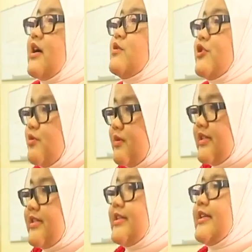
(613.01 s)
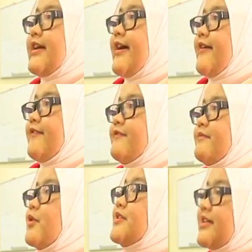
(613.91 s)
our students, they have
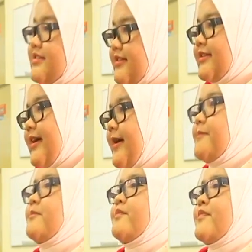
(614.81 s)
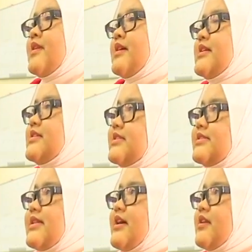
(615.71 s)
potential in them. It's
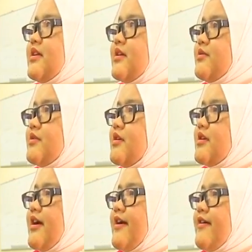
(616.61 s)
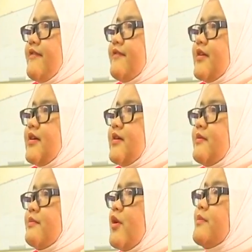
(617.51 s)
just that they do not have a
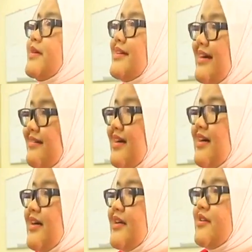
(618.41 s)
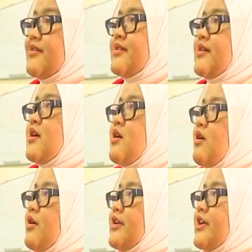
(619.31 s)
proper guideline,
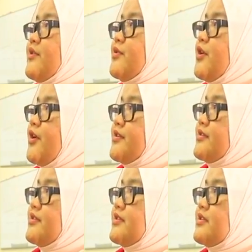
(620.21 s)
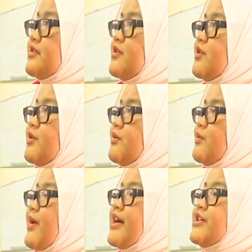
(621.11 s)
or they do not know
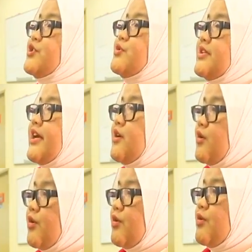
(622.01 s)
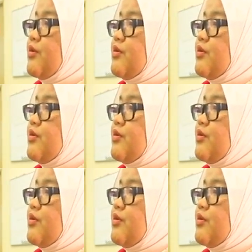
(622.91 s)
where should they go